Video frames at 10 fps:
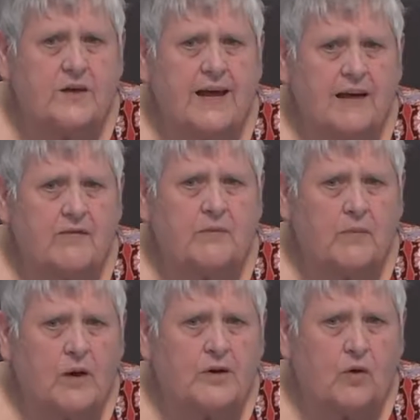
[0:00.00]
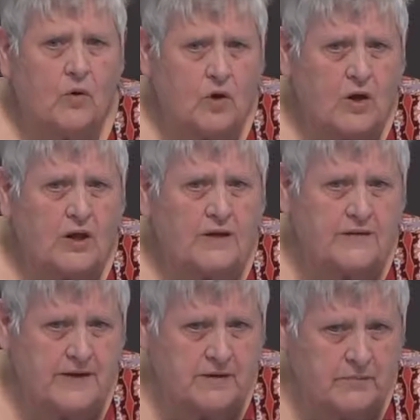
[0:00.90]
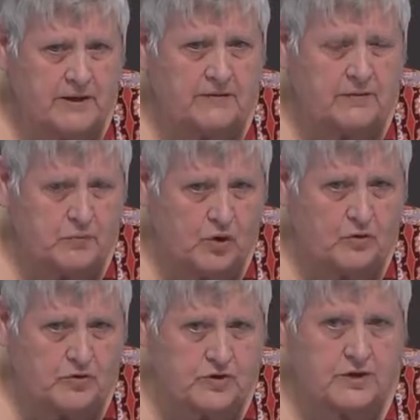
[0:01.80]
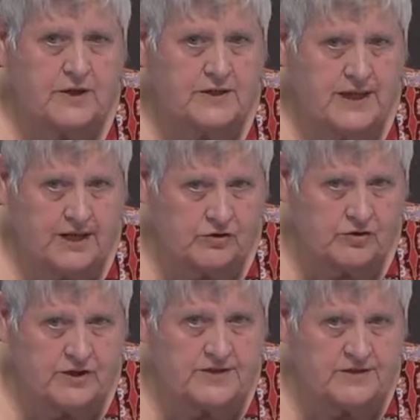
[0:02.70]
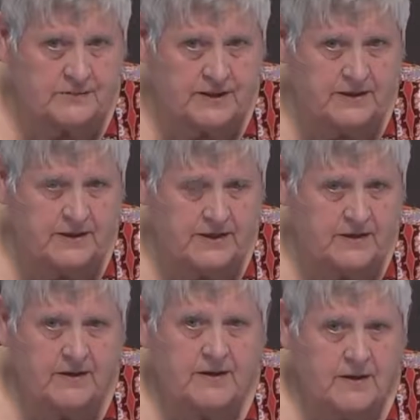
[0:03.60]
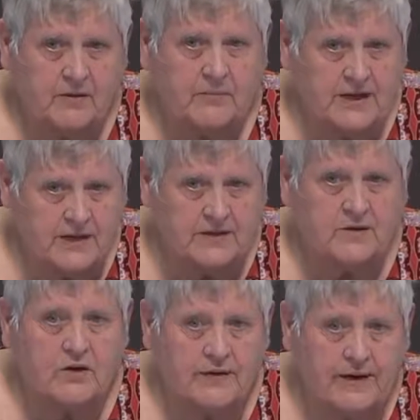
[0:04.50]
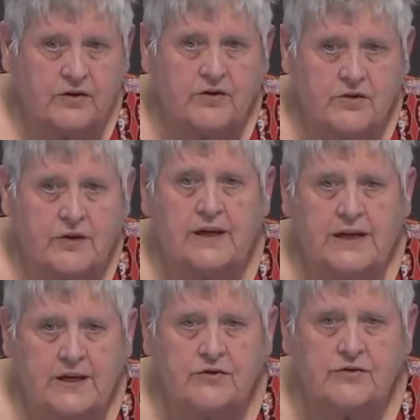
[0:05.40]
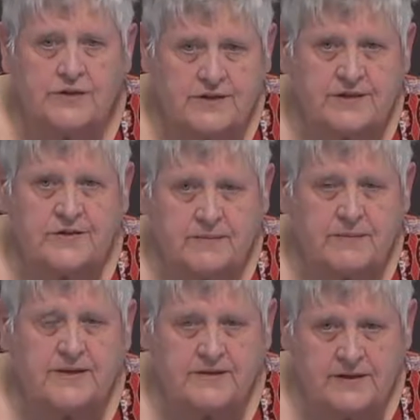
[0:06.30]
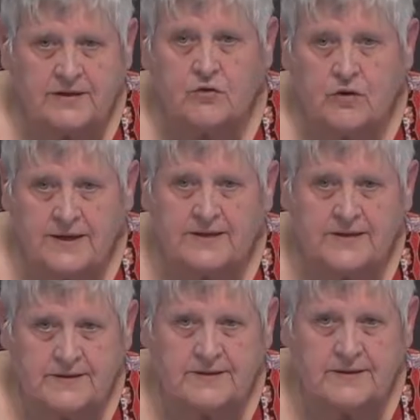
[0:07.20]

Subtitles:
to have an all of the above approach to energy stability because our energy system is in crisis.